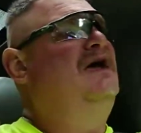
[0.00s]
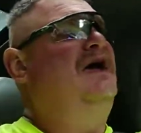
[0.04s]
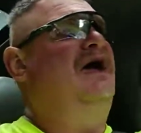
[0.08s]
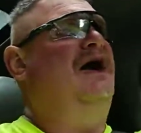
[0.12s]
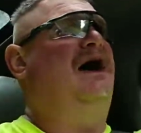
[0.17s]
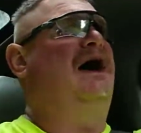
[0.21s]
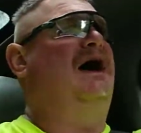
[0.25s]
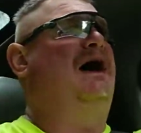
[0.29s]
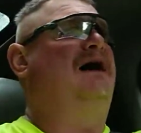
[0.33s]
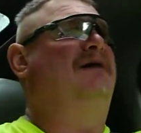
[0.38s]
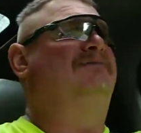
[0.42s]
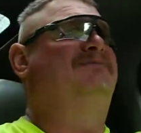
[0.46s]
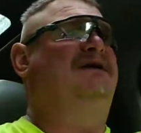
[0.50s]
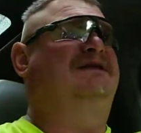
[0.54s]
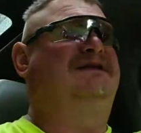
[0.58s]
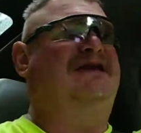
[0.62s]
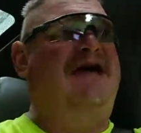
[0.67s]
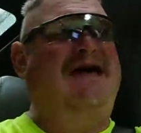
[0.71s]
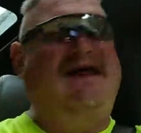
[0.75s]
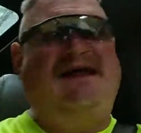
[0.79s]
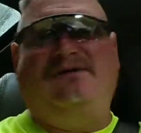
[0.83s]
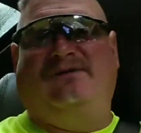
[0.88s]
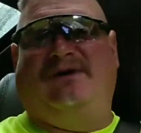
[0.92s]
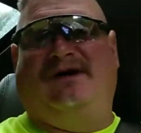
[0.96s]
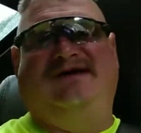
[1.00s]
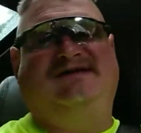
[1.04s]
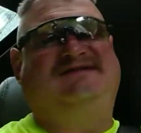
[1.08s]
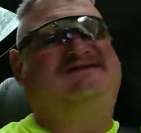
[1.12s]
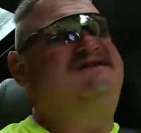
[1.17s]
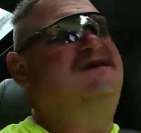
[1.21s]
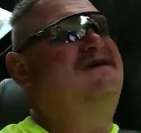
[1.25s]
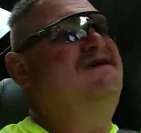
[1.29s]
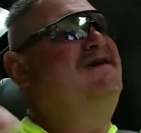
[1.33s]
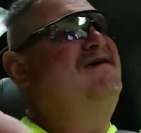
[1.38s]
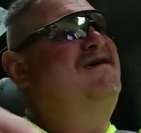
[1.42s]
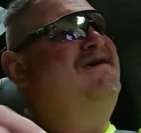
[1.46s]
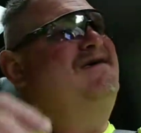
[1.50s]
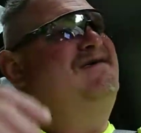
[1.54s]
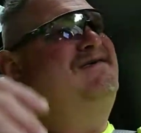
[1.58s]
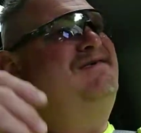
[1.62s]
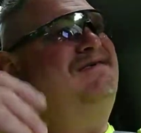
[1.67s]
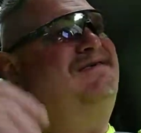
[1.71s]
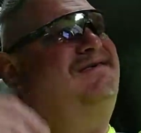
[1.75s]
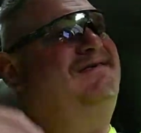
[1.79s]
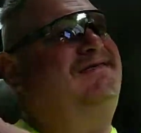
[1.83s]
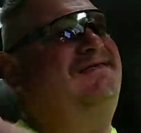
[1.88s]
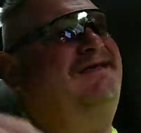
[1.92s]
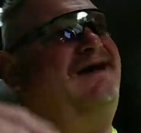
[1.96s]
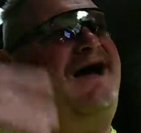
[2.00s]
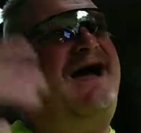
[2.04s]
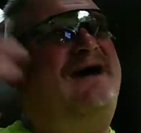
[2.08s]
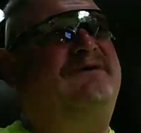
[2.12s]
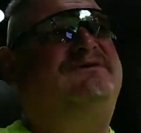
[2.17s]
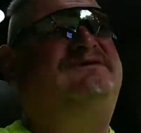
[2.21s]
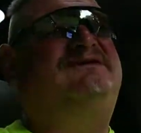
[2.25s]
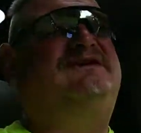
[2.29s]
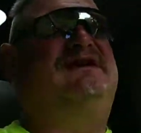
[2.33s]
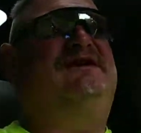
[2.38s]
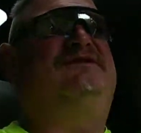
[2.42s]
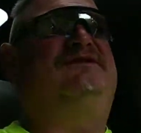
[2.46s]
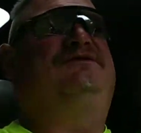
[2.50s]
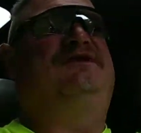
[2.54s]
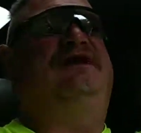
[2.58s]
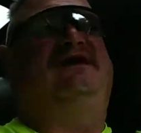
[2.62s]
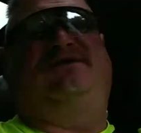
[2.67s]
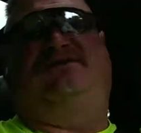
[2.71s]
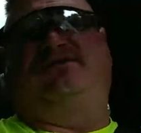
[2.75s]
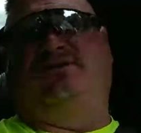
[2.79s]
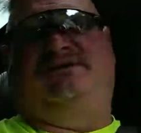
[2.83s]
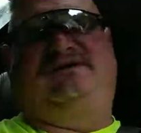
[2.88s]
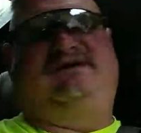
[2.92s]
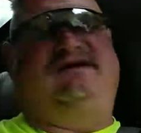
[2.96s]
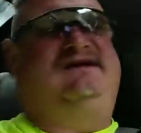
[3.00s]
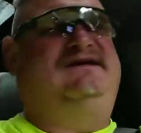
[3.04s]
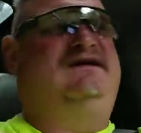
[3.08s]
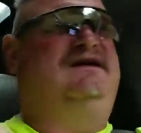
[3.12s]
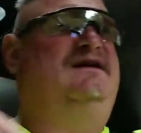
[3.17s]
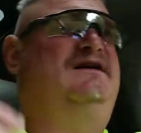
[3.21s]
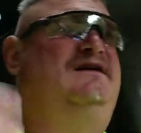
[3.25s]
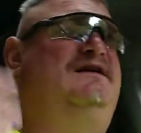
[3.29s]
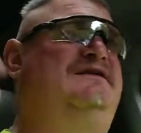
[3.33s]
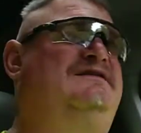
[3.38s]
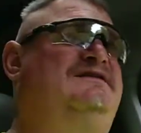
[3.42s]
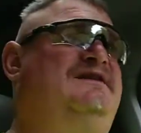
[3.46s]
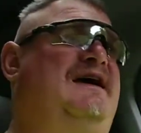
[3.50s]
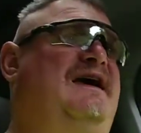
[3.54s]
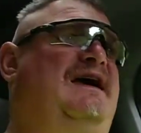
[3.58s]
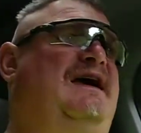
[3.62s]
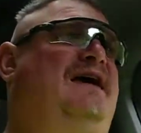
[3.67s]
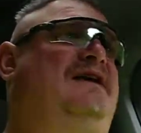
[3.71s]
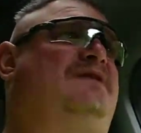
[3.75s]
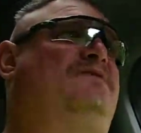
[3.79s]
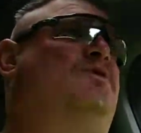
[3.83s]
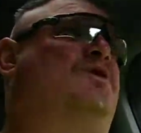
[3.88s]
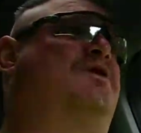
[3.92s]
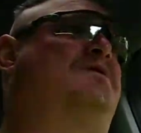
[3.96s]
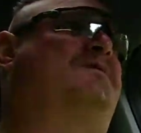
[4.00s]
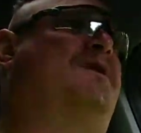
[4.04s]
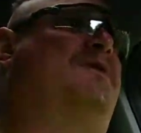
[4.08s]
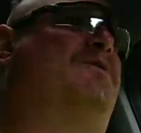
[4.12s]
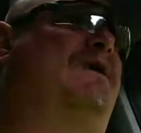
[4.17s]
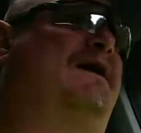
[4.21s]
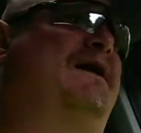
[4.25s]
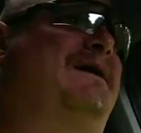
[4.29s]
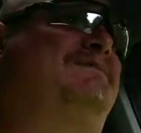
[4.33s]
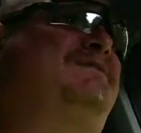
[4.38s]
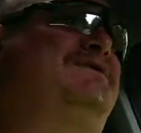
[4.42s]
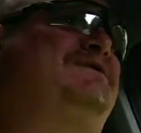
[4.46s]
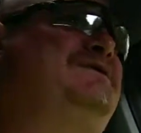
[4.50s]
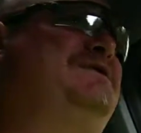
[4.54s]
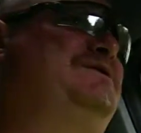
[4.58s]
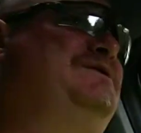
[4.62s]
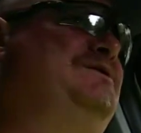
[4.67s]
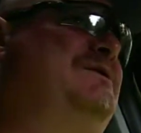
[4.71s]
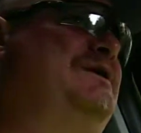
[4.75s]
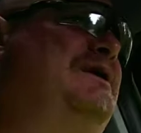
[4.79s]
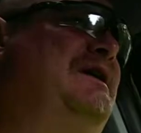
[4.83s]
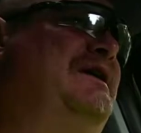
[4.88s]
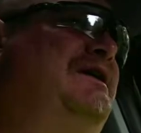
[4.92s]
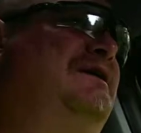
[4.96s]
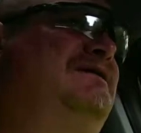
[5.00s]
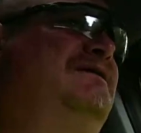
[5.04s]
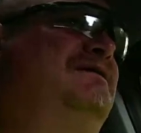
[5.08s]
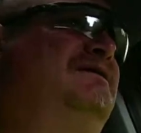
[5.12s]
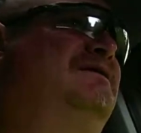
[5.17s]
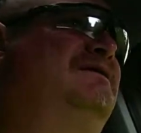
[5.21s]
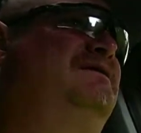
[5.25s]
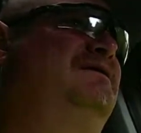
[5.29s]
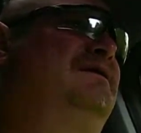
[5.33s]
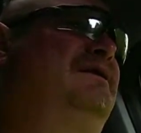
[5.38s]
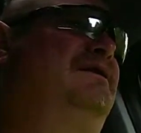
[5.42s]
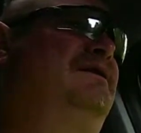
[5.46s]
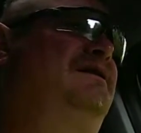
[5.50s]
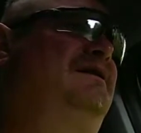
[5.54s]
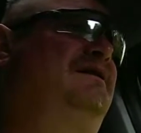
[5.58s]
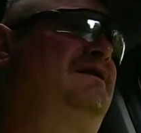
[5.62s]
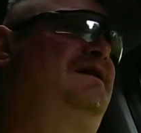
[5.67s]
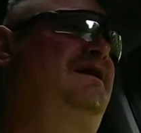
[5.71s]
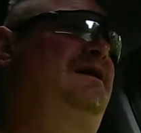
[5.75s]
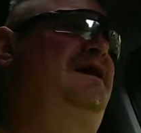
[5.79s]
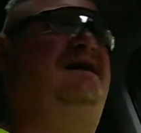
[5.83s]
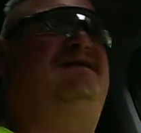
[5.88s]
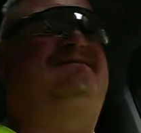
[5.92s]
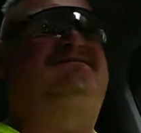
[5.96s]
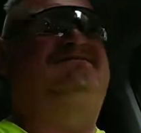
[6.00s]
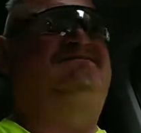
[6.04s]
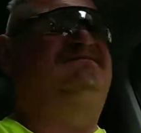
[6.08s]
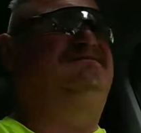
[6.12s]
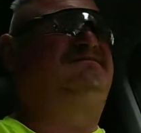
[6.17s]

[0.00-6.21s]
But anyways, I was there for like 14 years and worked my way up to head